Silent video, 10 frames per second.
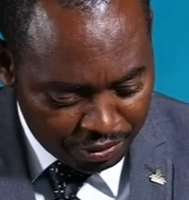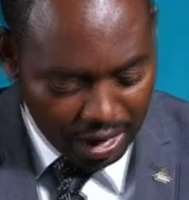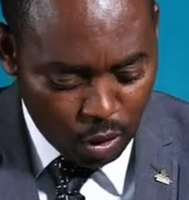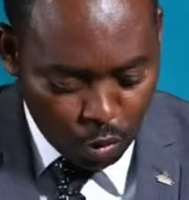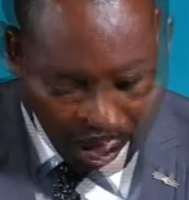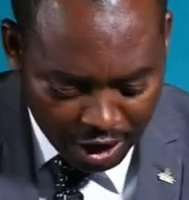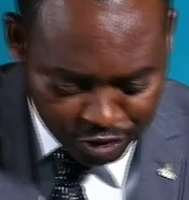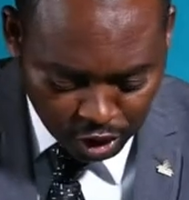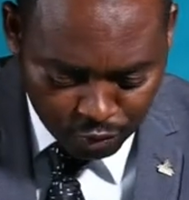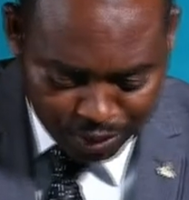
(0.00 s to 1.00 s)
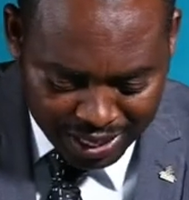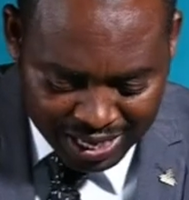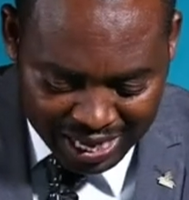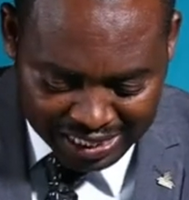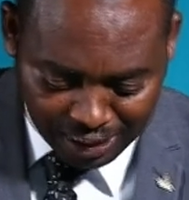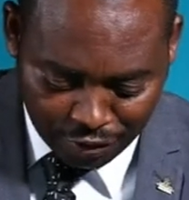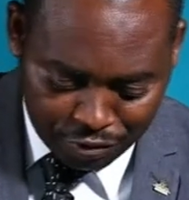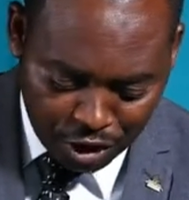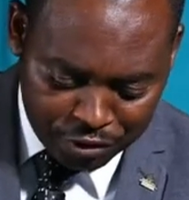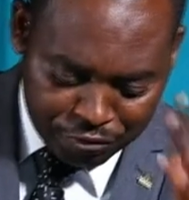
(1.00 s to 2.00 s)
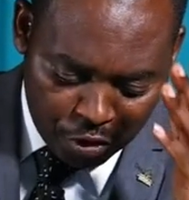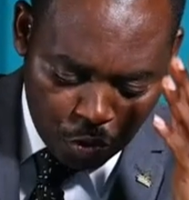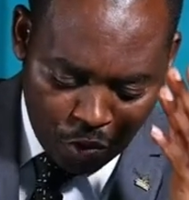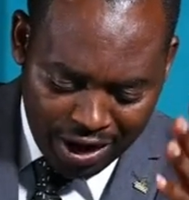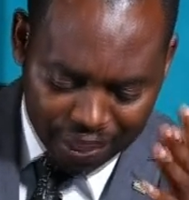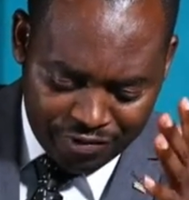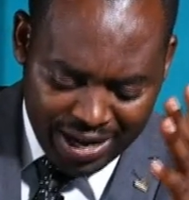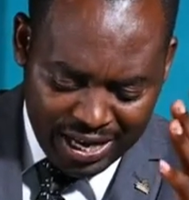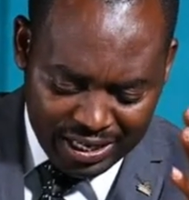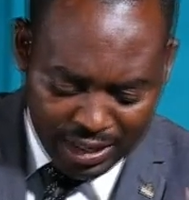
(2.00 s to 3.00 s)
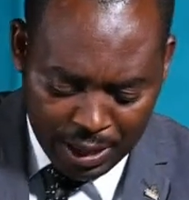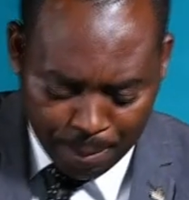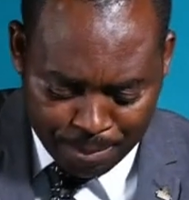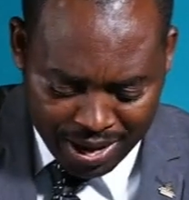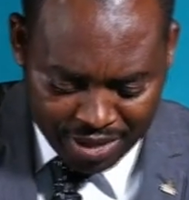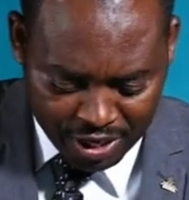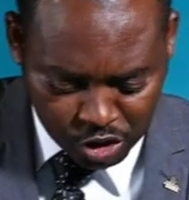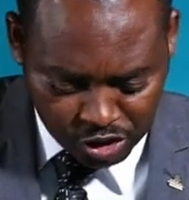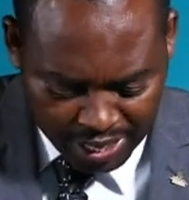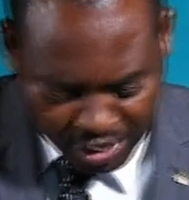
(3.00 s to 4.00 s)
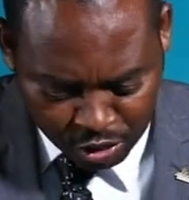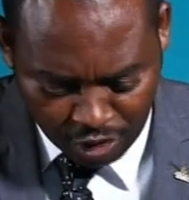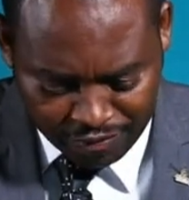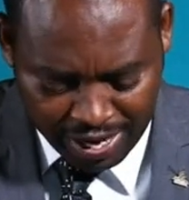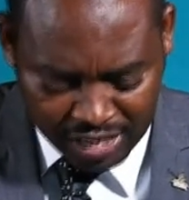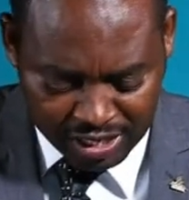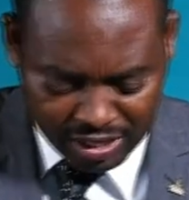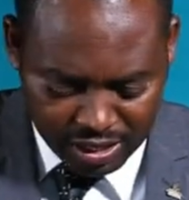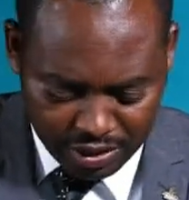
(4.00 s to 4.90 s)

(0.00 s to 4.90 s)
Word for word: Thy wife shall be as a fruitful vine by the sides of thine,